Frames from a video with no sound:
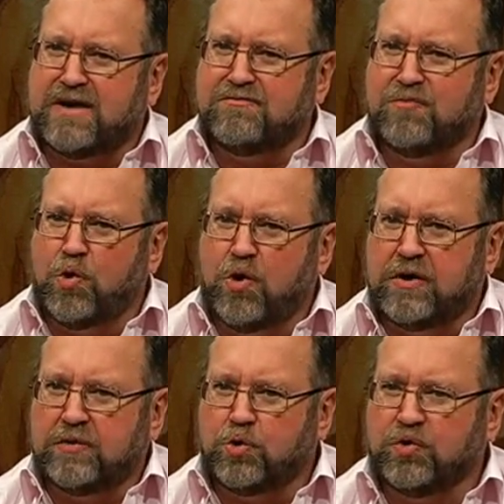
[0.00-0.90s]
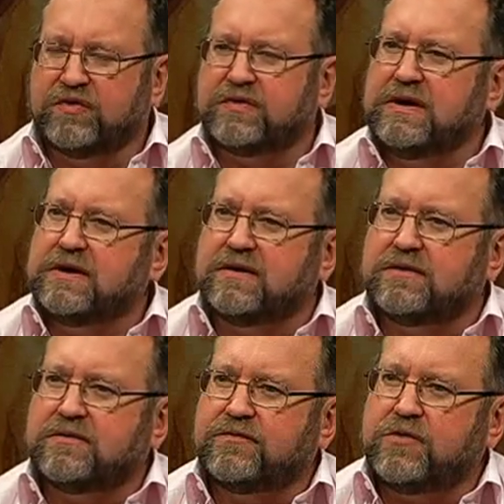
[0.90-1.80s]
more
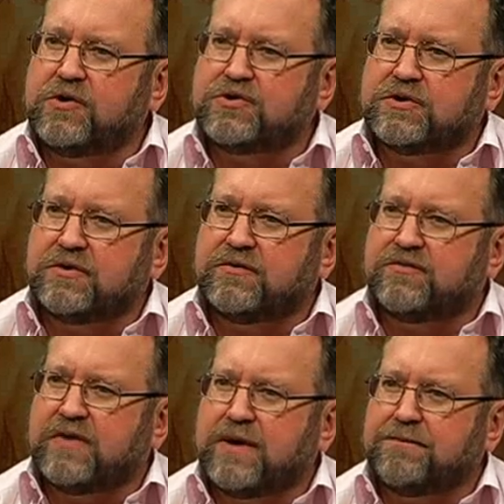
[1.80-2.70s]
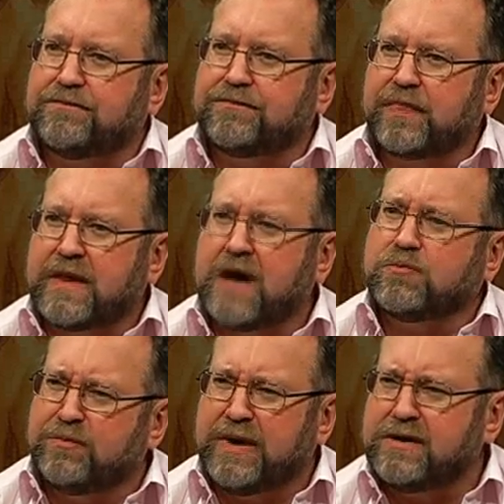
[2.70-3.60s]
austere version of
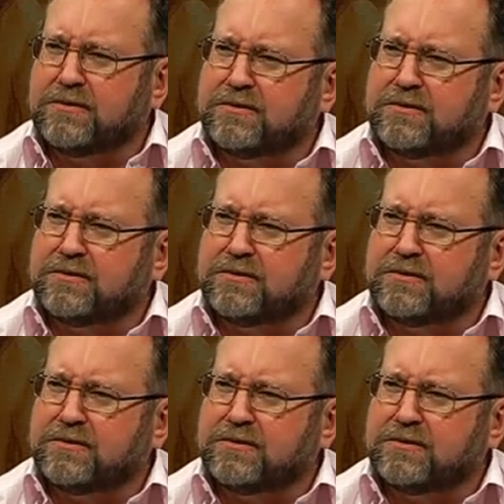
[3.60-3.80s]
Outward Bound.